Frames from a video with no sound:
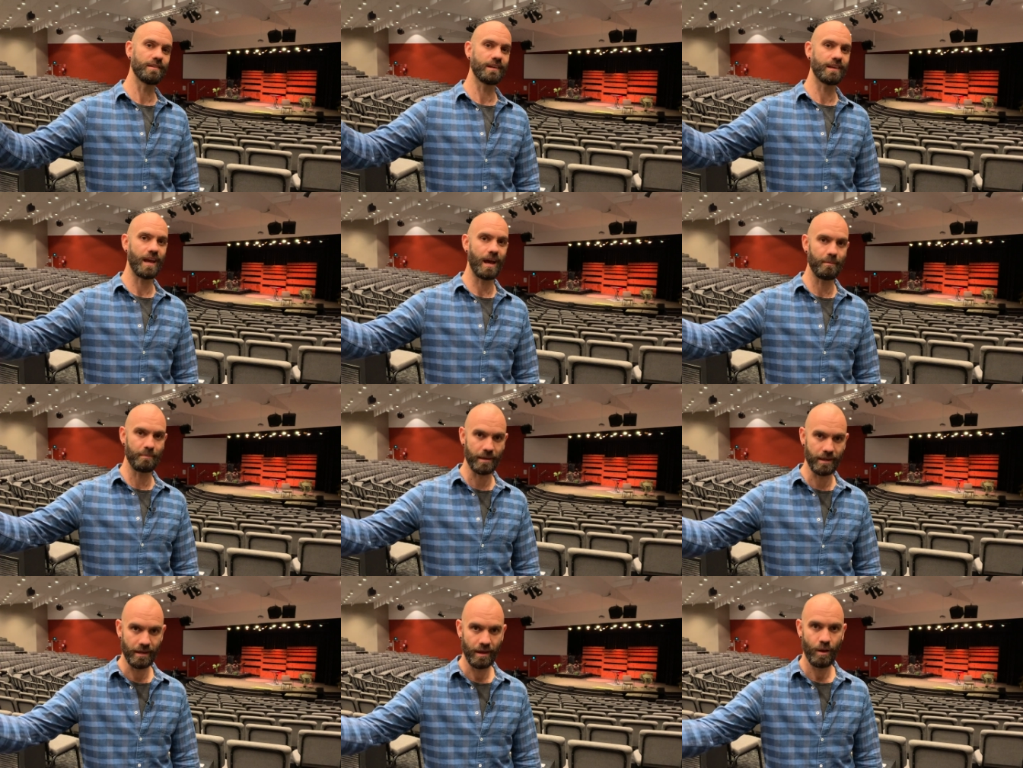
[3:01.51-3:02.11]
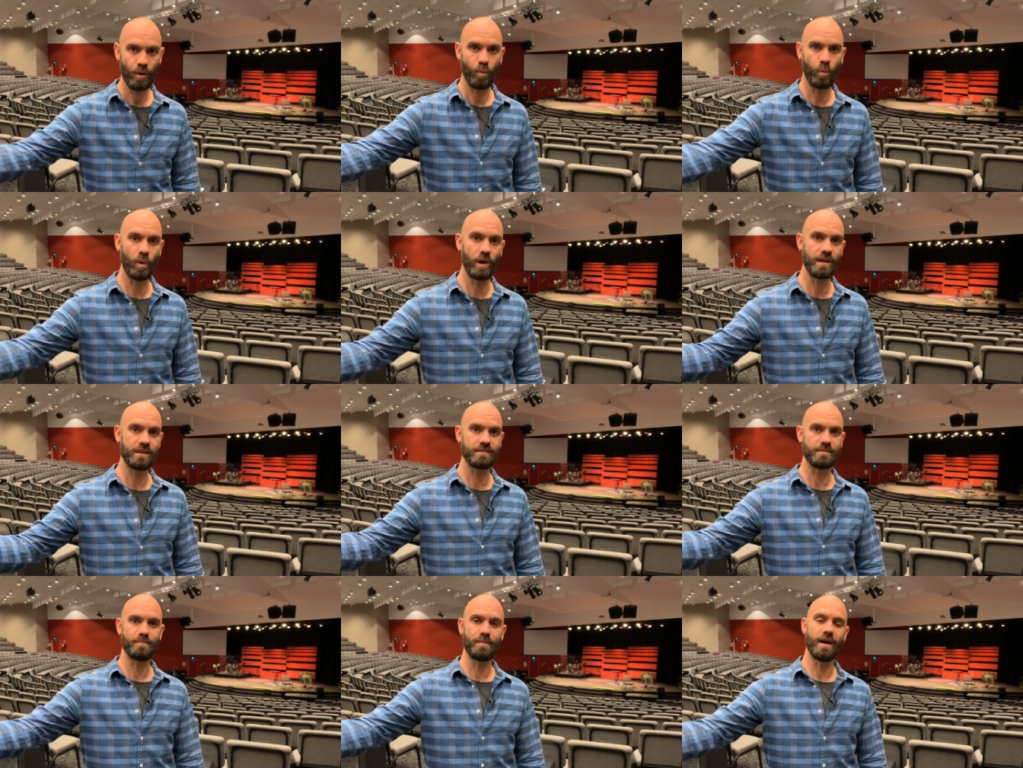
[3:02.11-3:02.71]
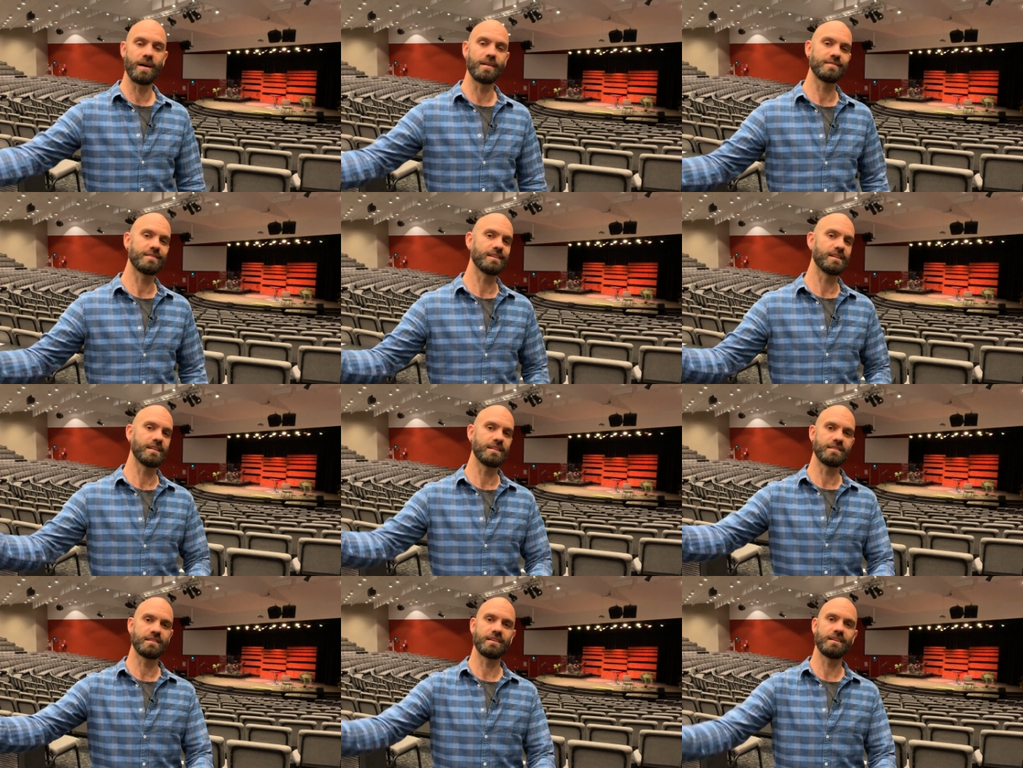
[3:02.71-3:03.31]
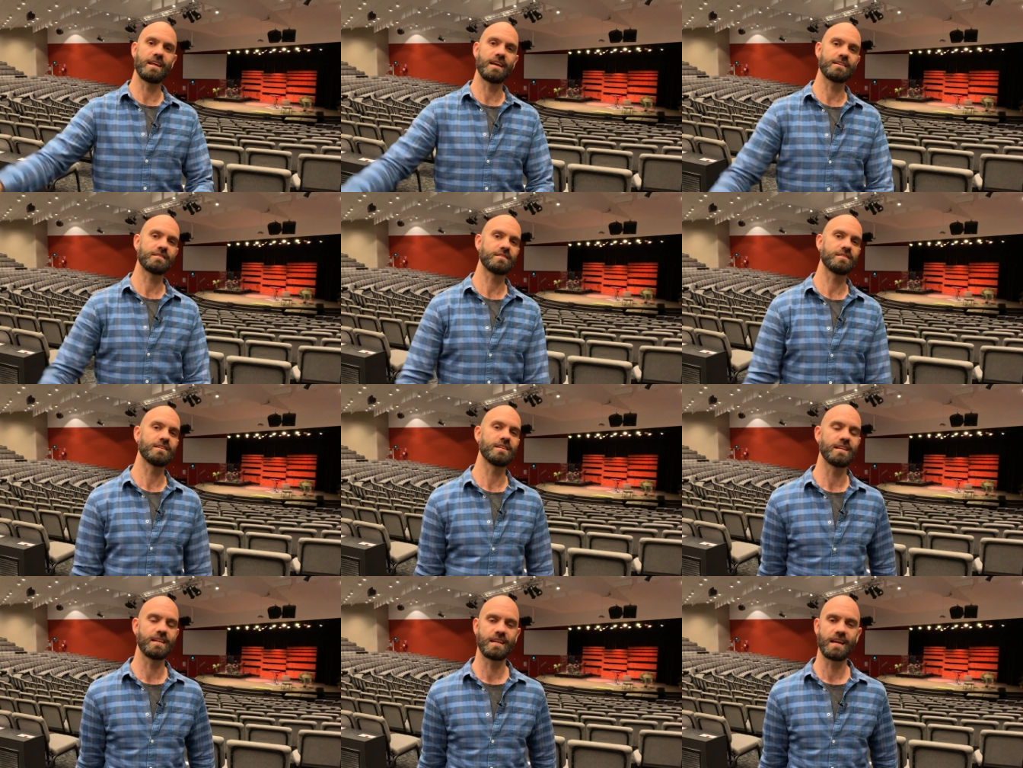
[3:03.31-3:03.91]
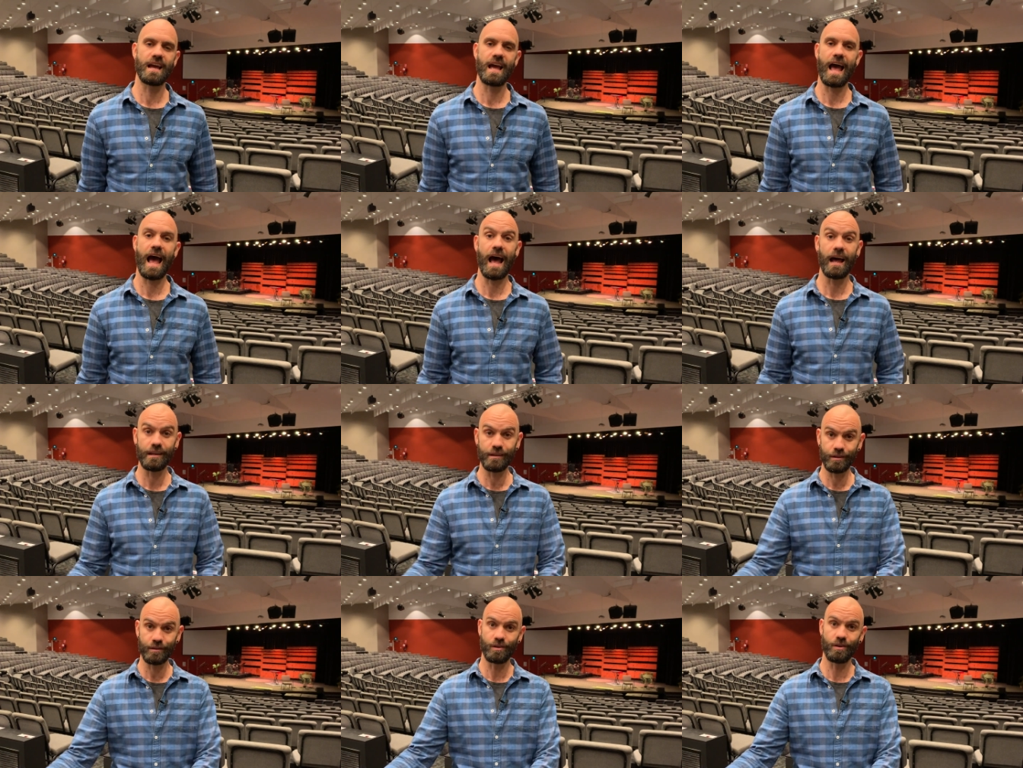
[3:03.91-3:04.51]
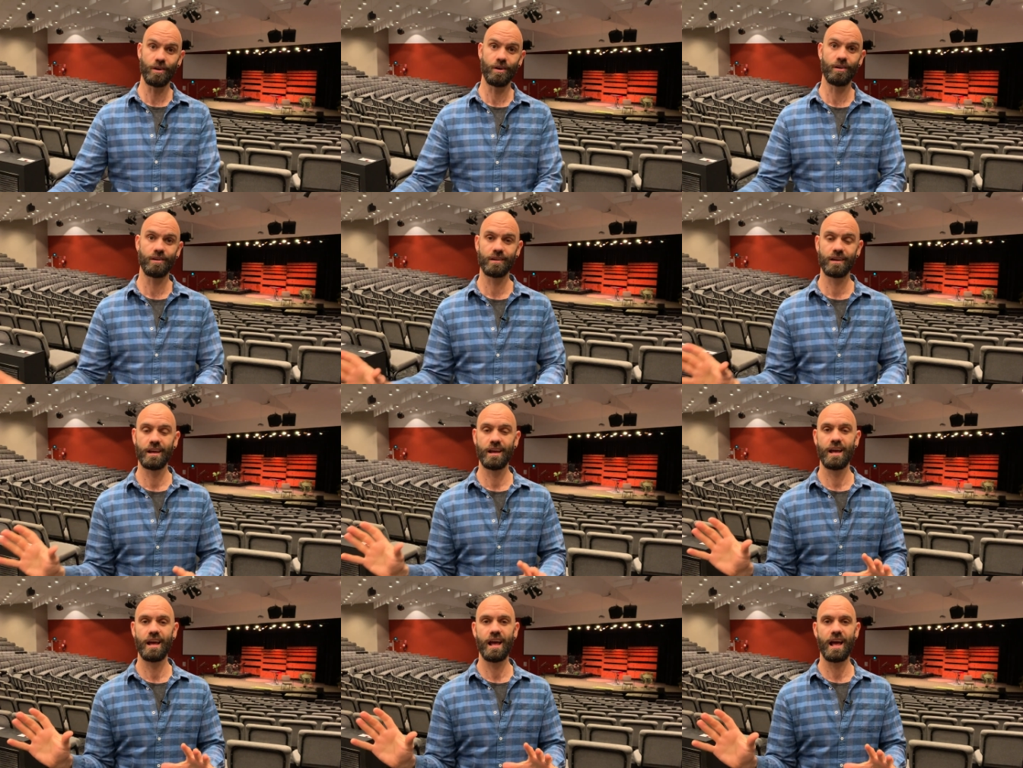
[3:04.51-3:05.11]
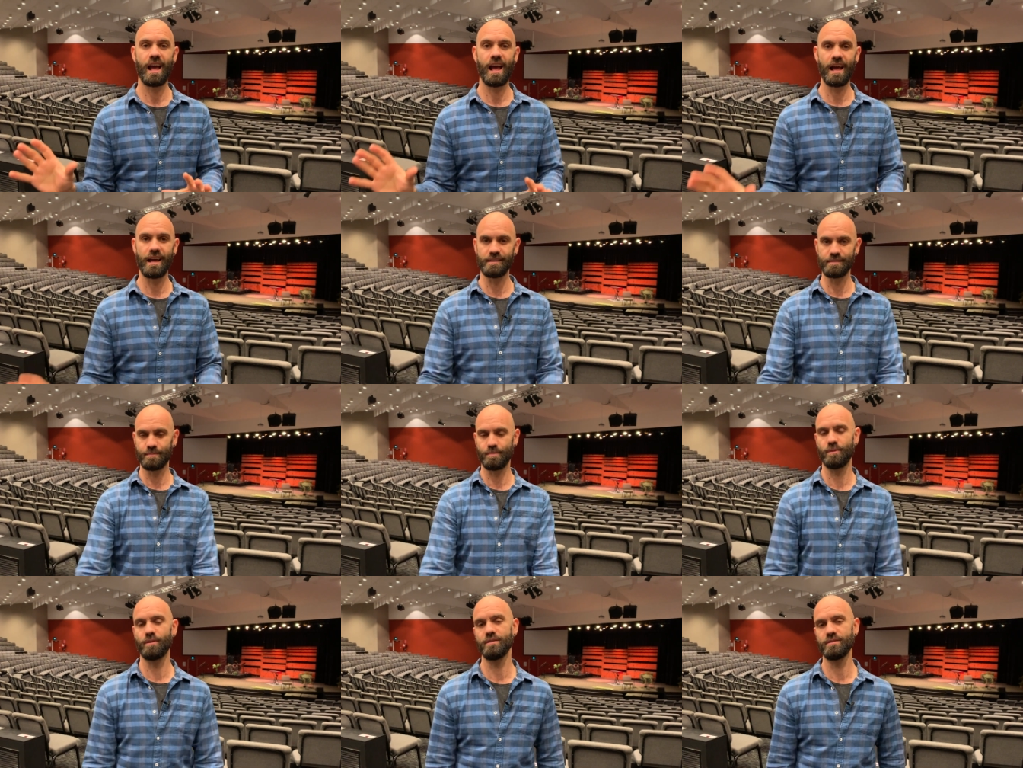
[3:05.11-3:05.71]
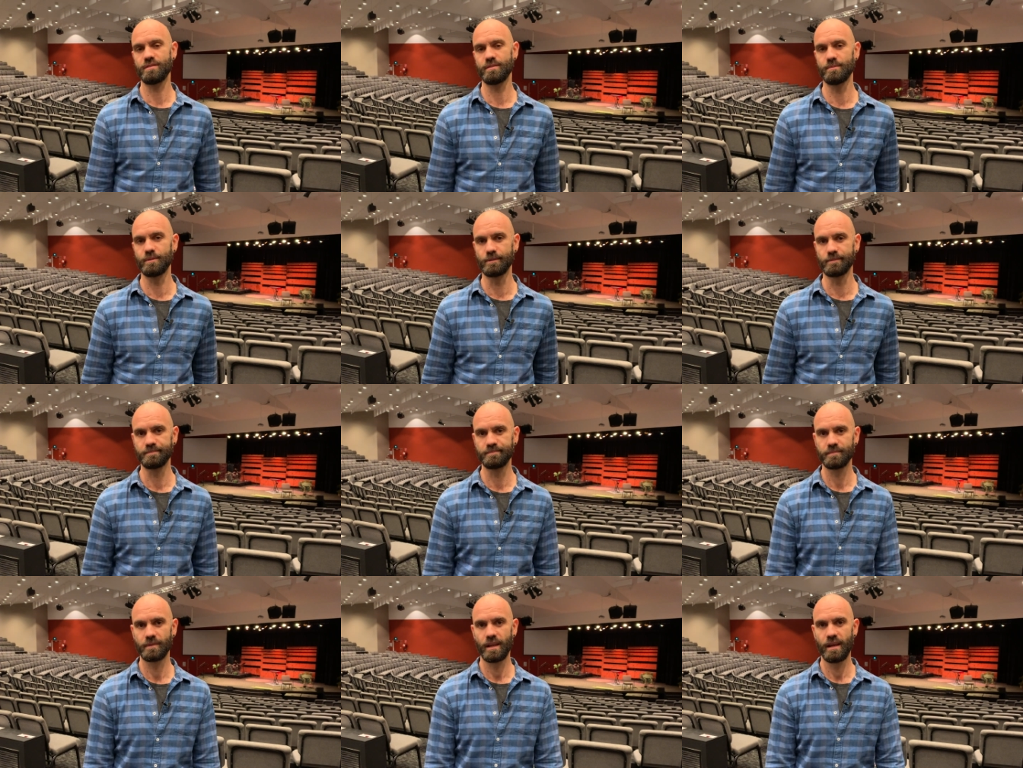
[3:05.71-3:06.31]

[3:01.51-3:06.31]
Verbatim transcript: the coming weeks, months, and into next year under God as possible.